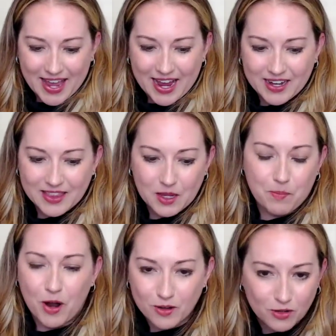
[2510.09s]
And I think
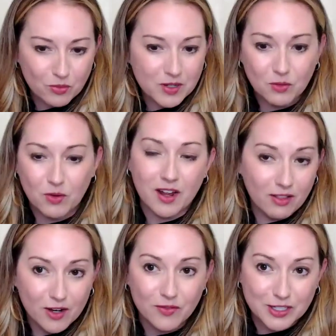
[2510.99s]
part of the reason why a
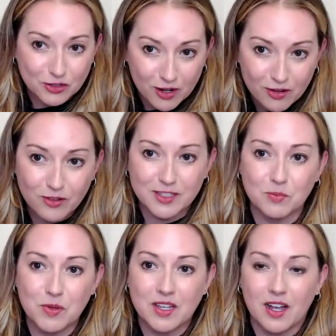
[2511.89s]
lot of us struggle is
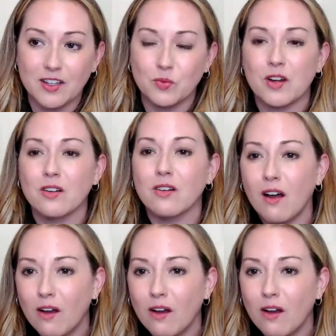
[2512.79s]
because we are not